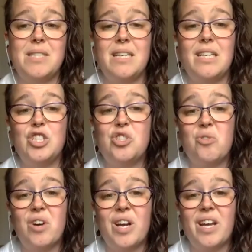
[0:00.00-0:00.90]
seeking
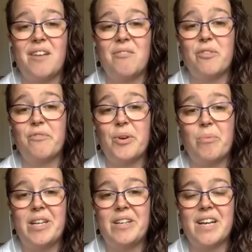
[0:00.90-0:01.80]
joy and
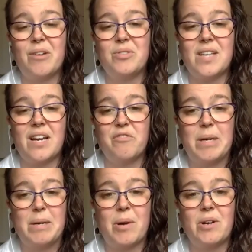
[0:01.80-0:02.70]
fulfillment outside of
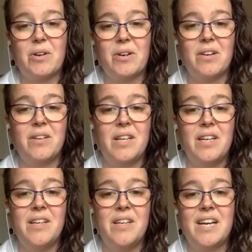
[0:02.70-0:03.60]
my partner.
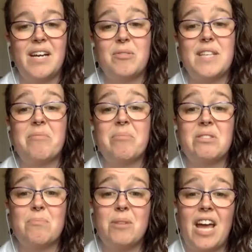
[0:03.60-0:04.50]
I was able
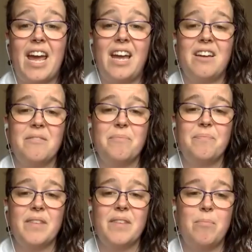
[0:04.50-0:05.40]
to play
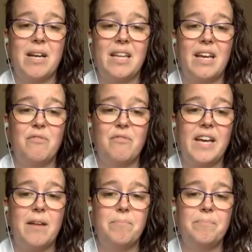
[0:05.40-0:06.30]
in my life
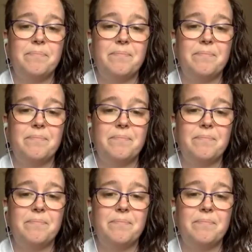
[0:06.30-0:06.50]
again.